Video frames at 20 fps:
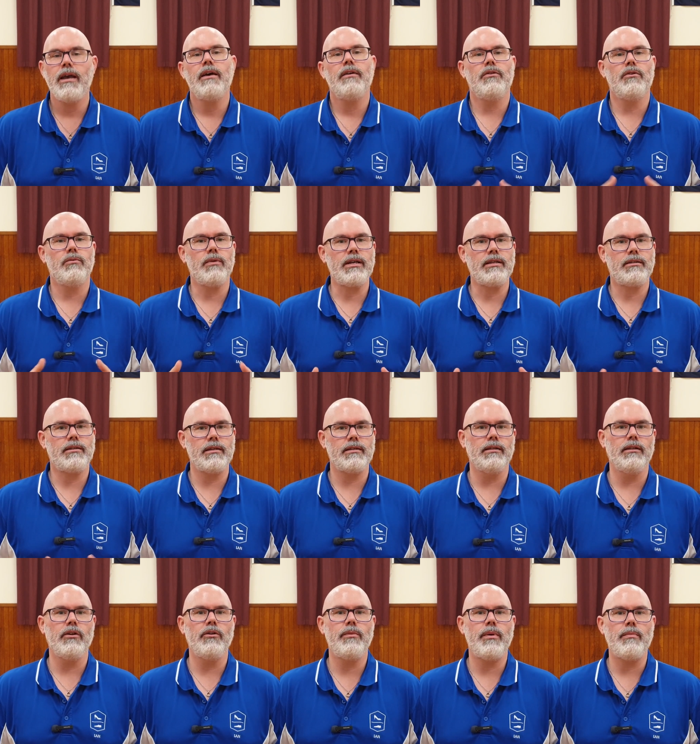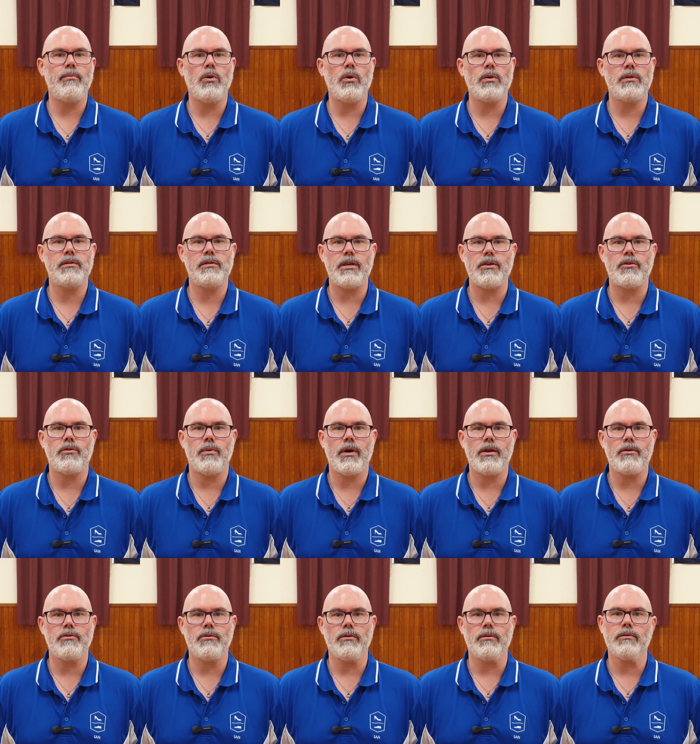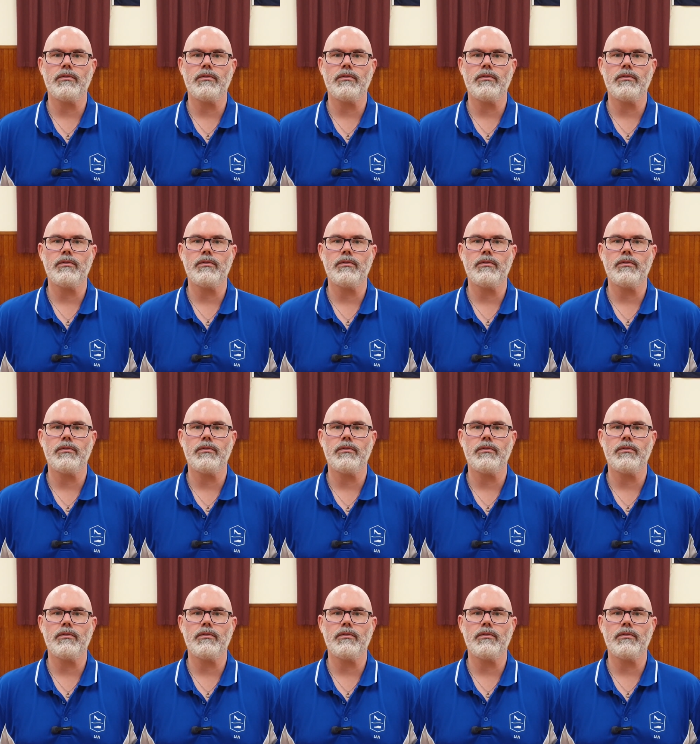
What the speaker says: The rest is a little bit more situational.